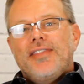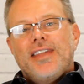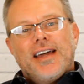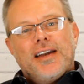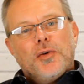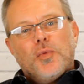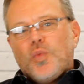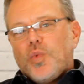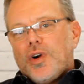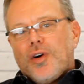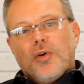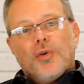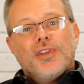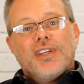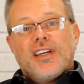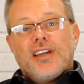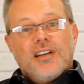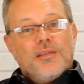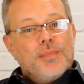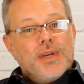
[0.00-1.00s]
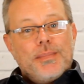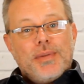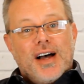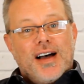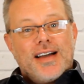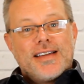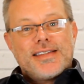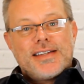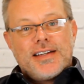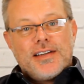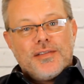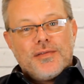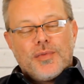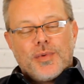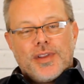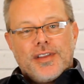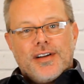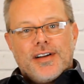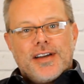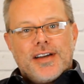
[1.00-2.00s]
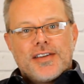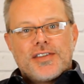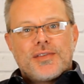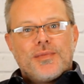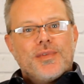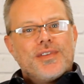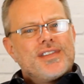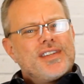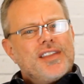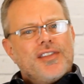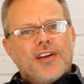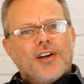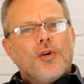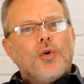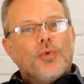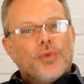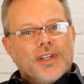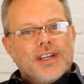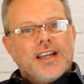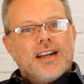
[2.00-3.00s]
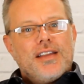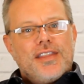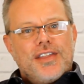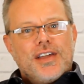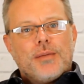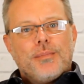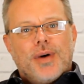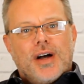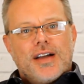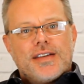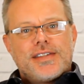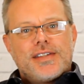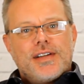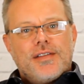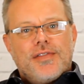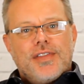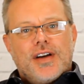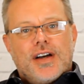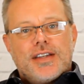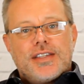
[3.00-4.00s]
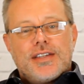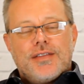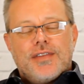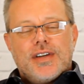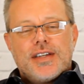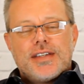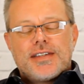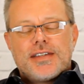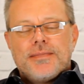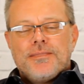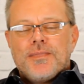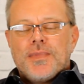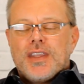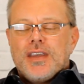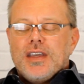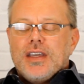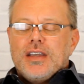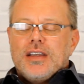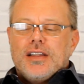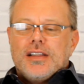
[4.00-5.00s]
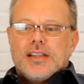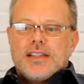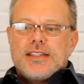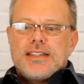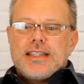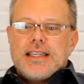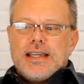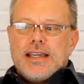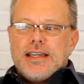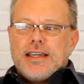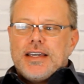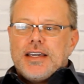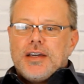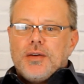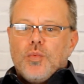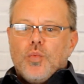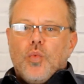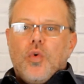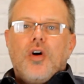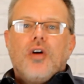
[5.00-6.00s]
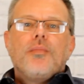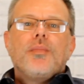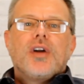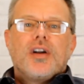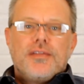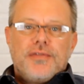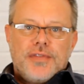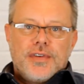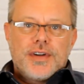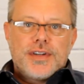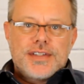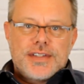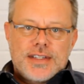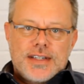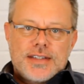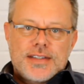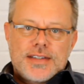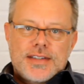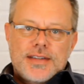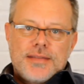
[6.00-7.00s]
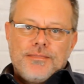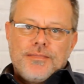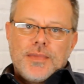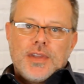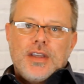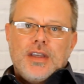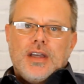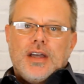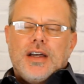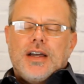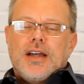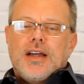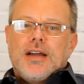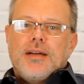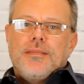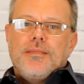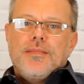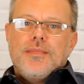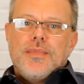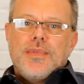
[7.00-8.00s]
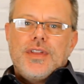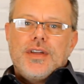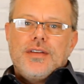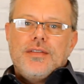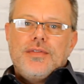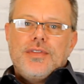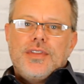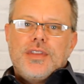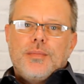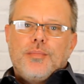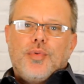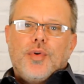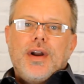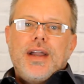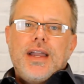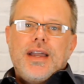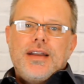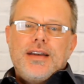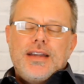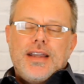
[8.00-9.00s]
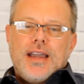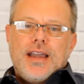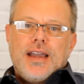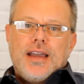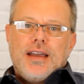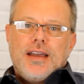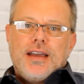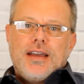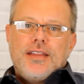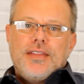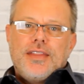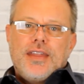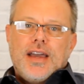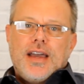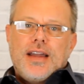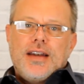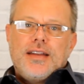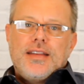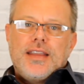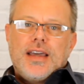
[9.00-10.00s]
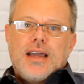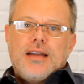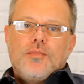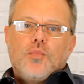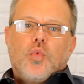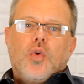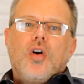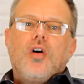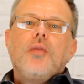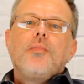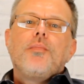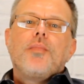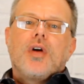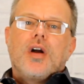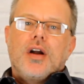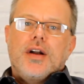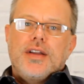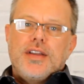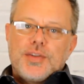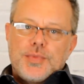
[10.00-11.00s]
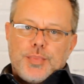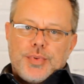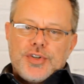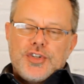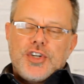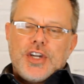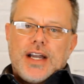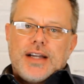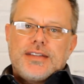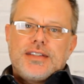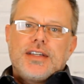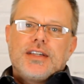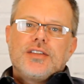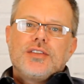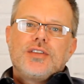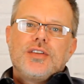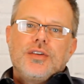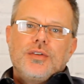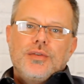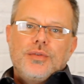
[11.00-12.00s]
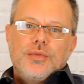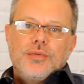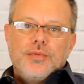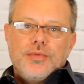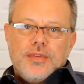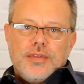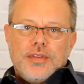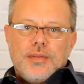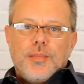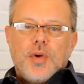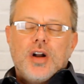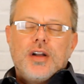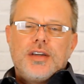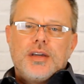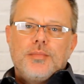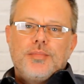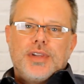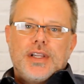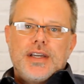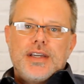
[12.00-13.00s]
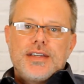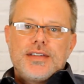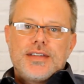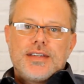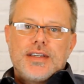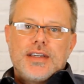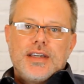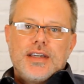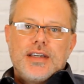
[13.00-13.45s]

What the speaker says: that we're only going to be positive with our customers and they're only going to think positive thoughts of us. Let's take Walmart, for instance. The brand that Walmart is projecting to the marketplace